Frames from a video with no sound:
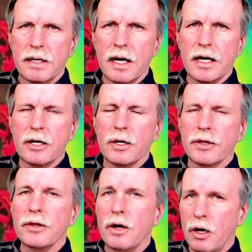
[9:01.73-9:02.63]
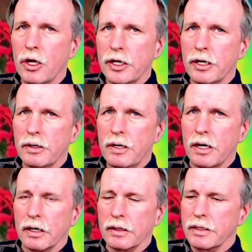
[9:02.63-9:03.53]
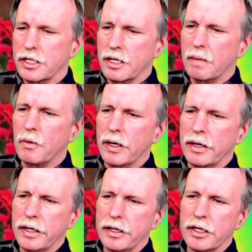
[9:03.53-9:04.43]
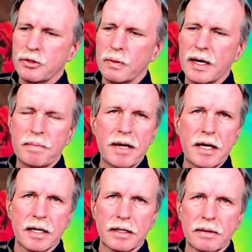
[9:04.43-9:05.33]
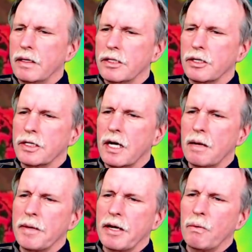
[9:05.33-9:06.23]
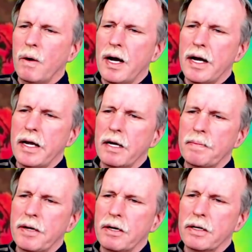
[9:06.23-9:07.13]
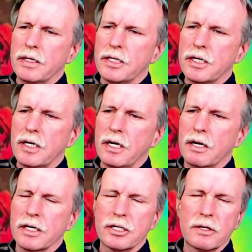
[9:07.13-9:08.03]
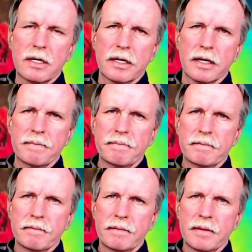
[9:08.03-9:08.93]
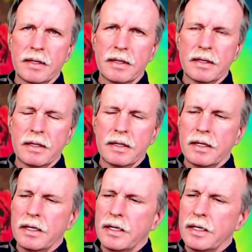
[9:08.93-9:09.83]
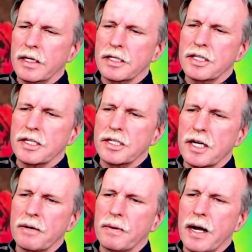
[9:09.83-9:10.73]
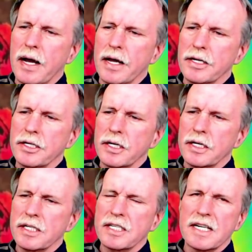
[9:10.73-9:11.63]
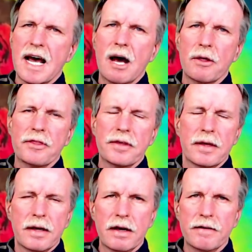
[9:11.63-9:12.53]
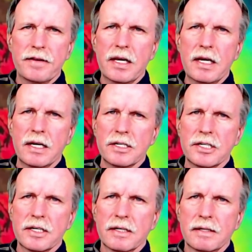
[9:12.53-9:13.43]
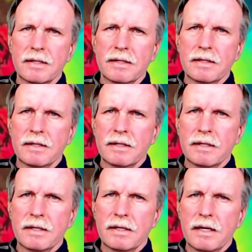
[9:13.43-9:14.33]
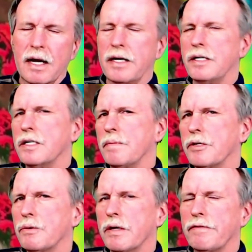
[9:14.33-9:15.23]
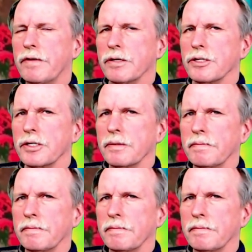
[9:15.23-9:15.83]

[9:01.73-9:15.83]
on earth all year long, somewhere in this red band. So tell me why up here in Sydney, Australia, does the sun rise south of east on December 21st.